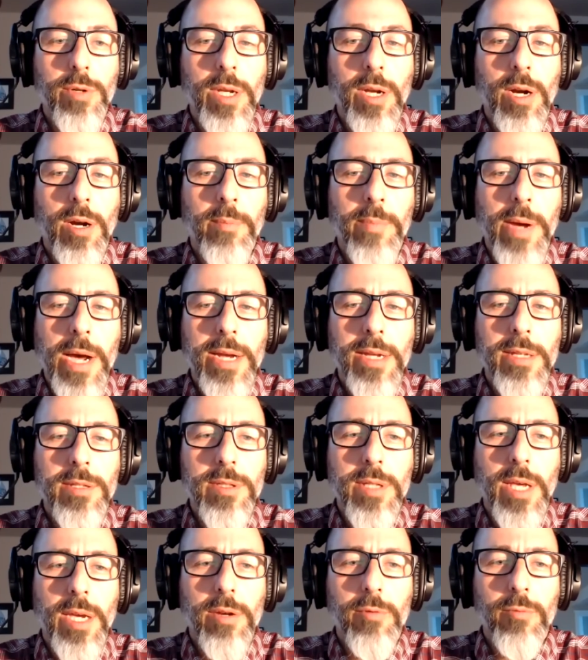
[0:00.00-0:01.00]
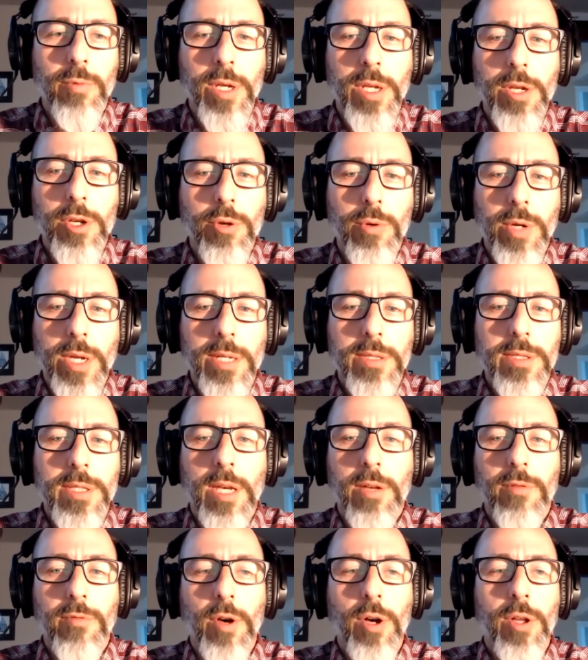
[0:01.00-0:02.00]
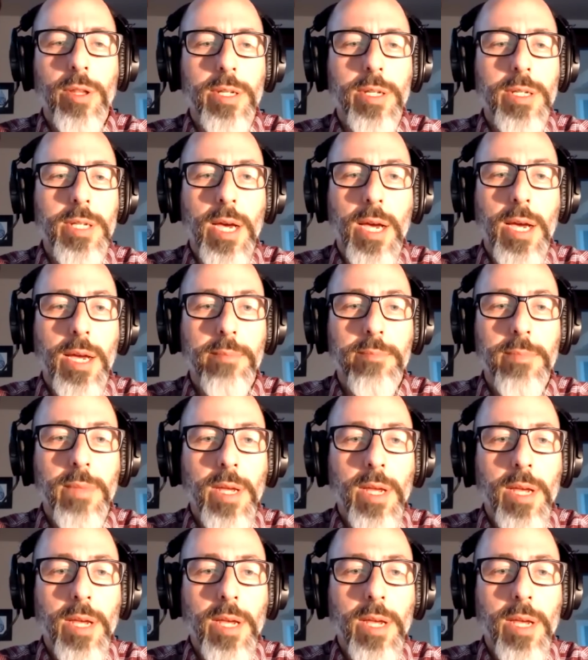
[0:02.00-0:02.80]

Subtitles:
And our body is like renewing itself all the time.